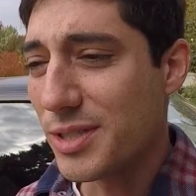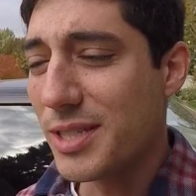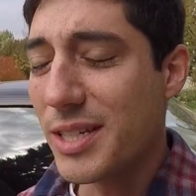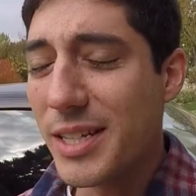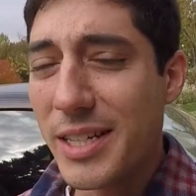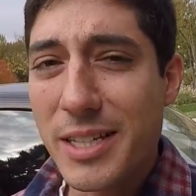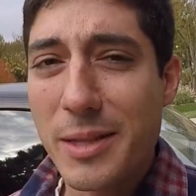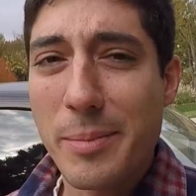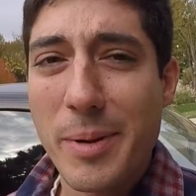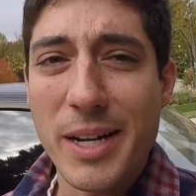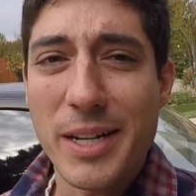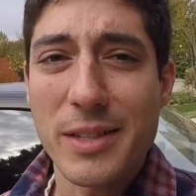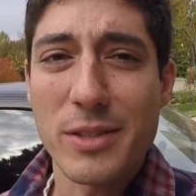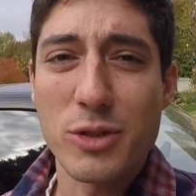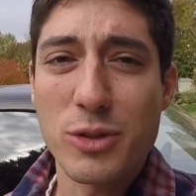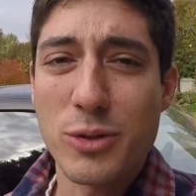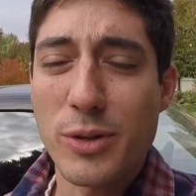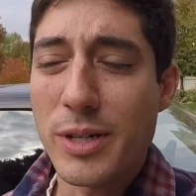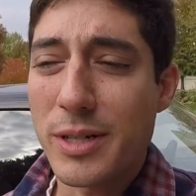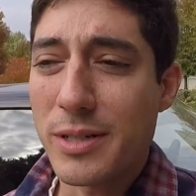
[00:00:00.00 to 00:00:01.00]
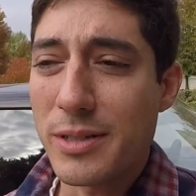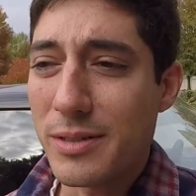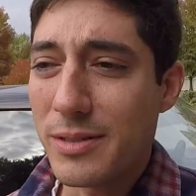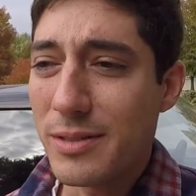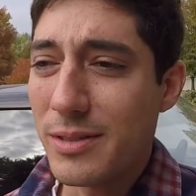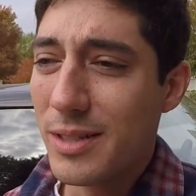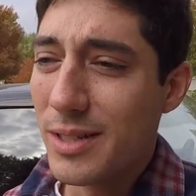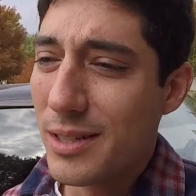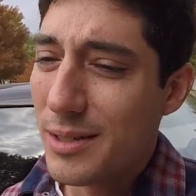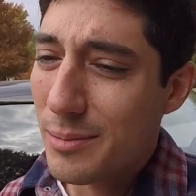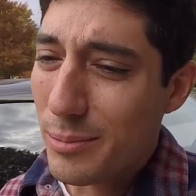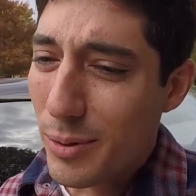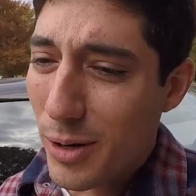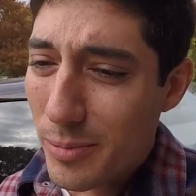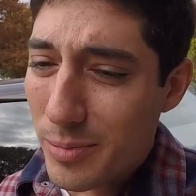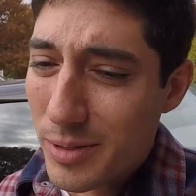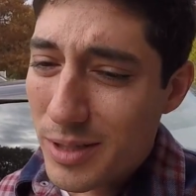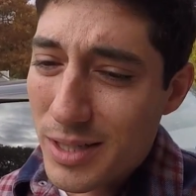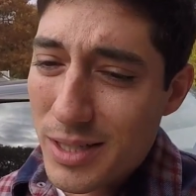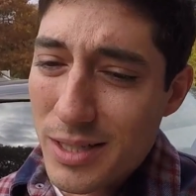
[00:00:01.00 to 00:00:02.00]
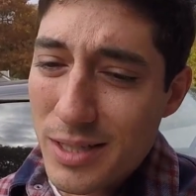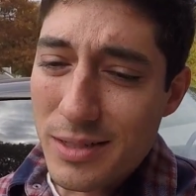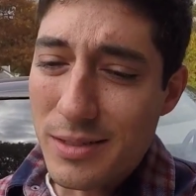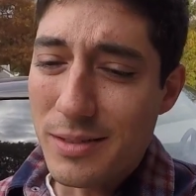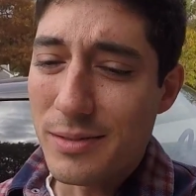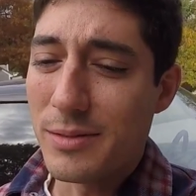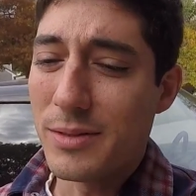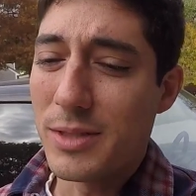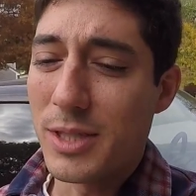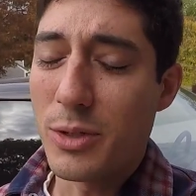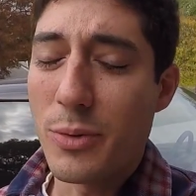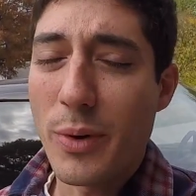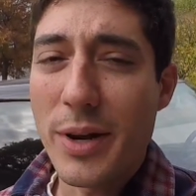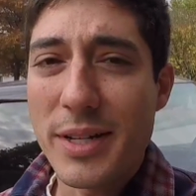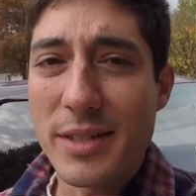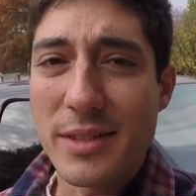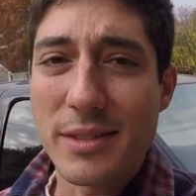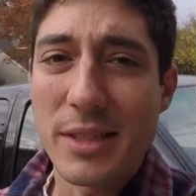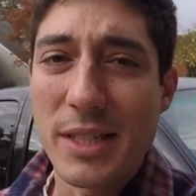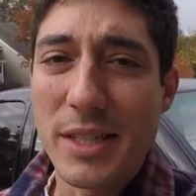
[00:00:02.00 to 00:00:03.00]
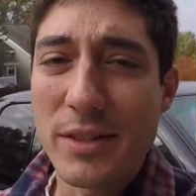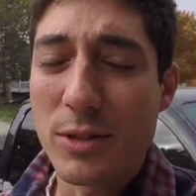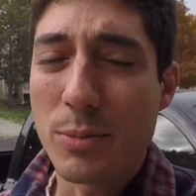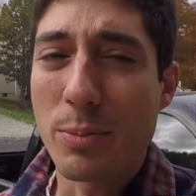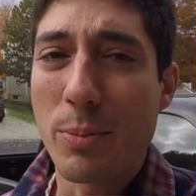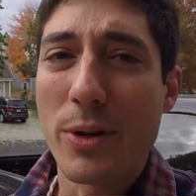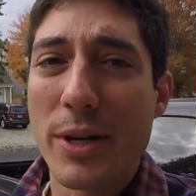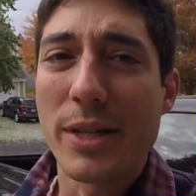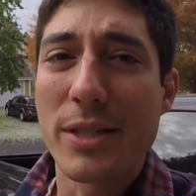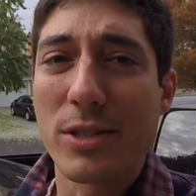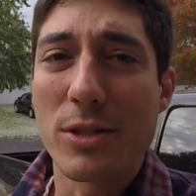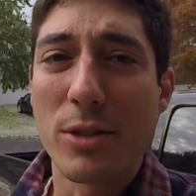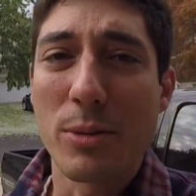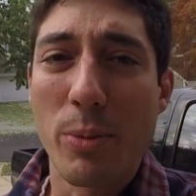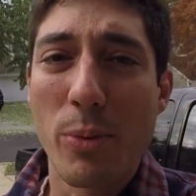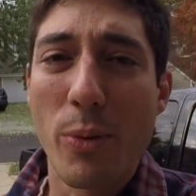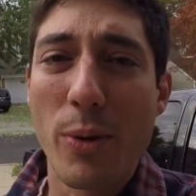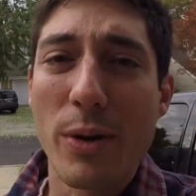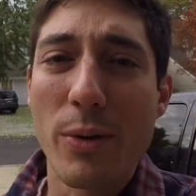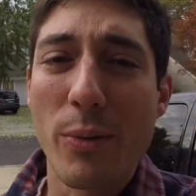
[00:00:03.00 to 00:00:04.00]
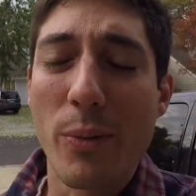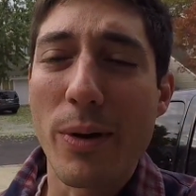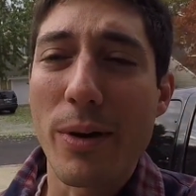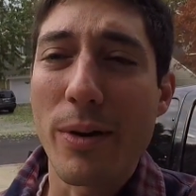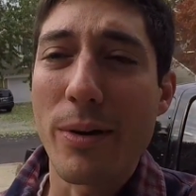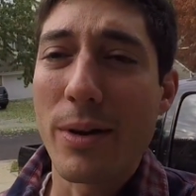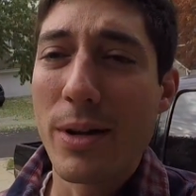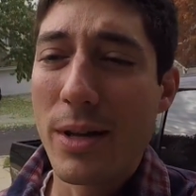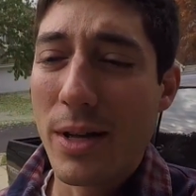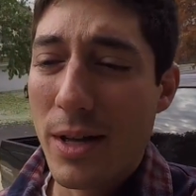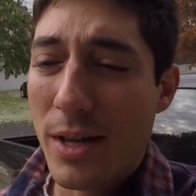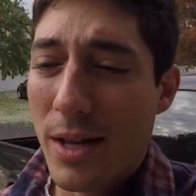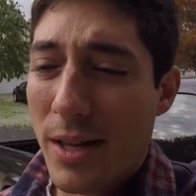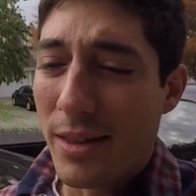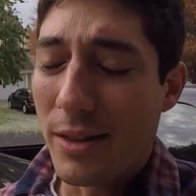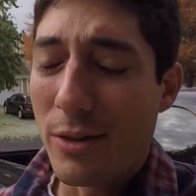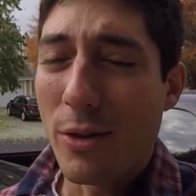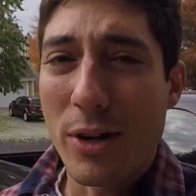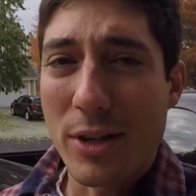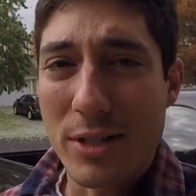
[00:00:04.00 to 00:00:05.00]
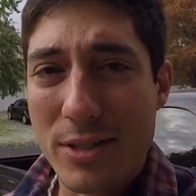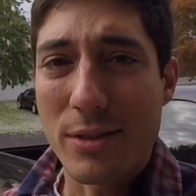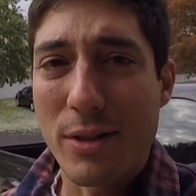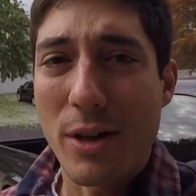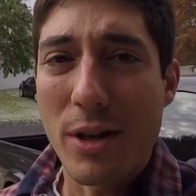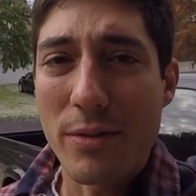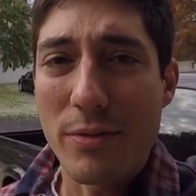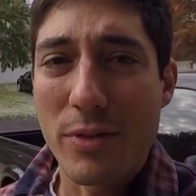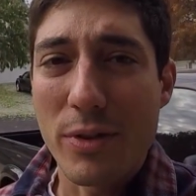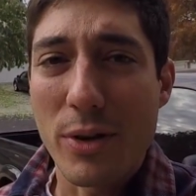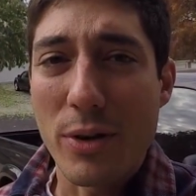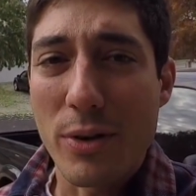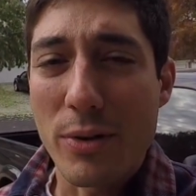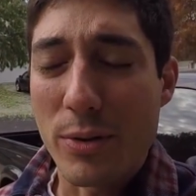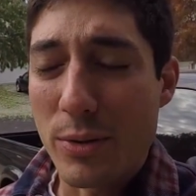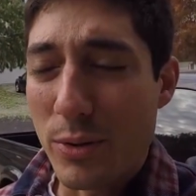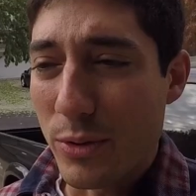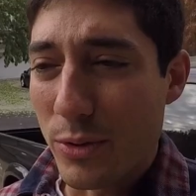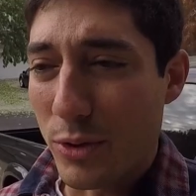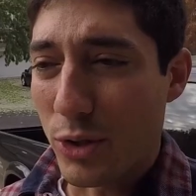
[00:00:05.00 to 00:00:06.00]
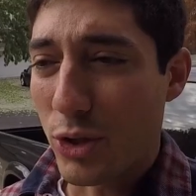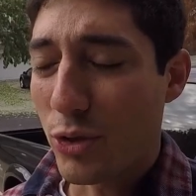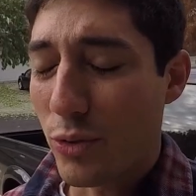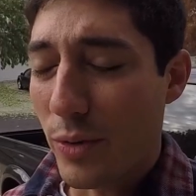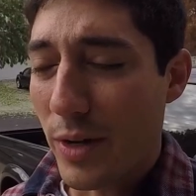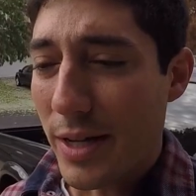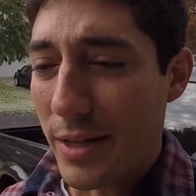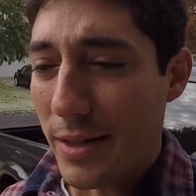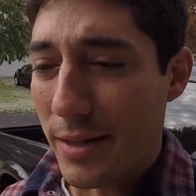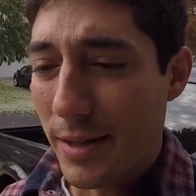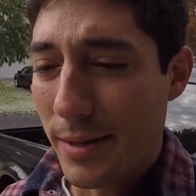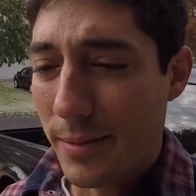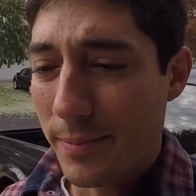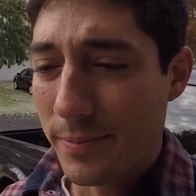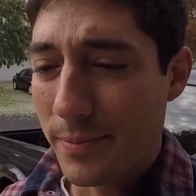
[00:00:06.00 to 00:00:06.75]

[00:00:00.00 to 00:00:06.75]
sitting in the back of the truck probably degraded the leaf springs to the point where they lost a lot of their strength.